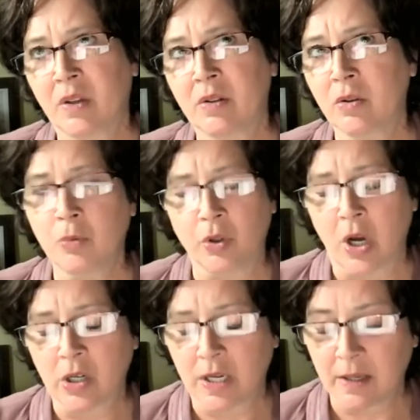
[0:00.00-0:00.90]
you were
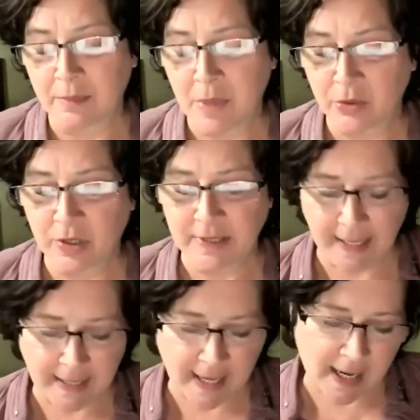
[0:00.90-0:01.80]
talking about the
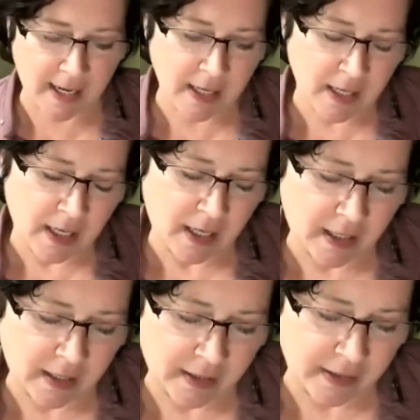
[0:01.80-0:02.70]
data.
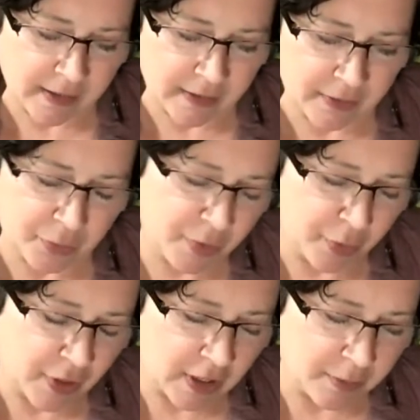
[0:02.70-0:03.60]
We
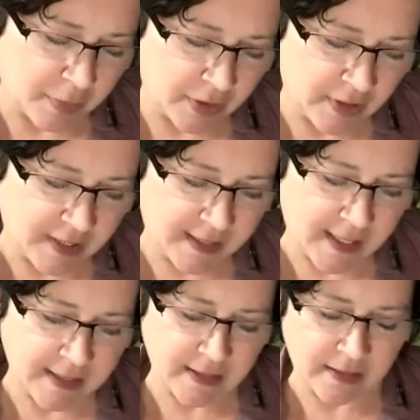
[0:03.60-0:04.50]
were talking about the
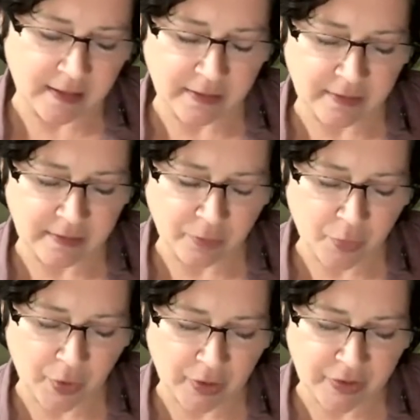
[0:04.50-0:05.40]
data
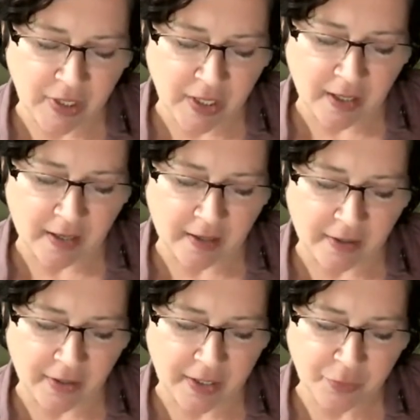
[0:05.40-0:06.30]
world,
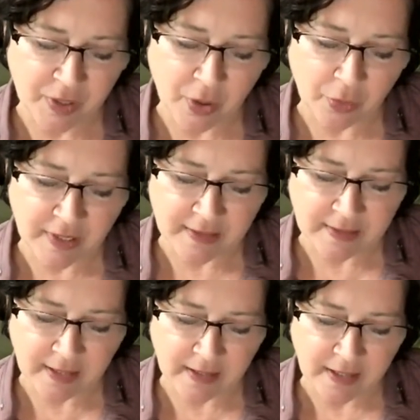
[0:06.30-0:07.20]
and we know
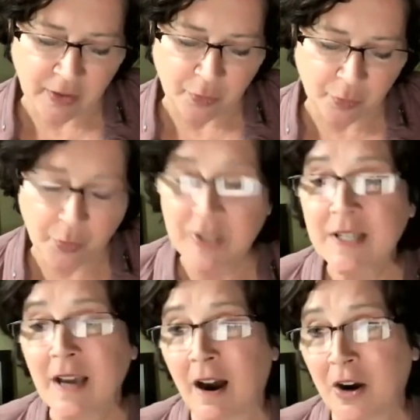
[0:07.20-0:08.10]
that
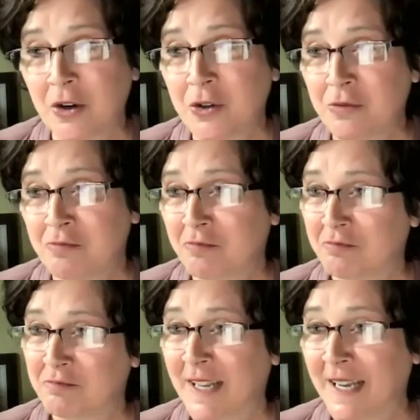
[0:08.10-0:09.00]
we are
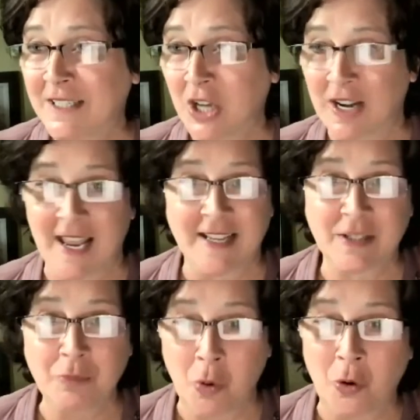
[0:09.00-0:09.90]

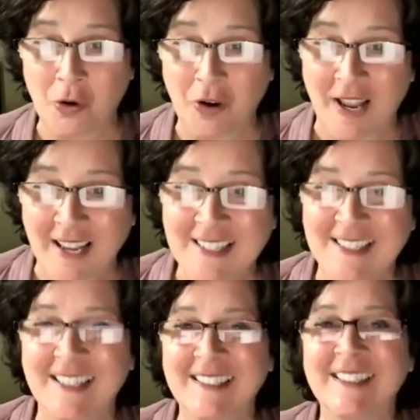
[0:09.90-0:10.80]
data-less, more or less,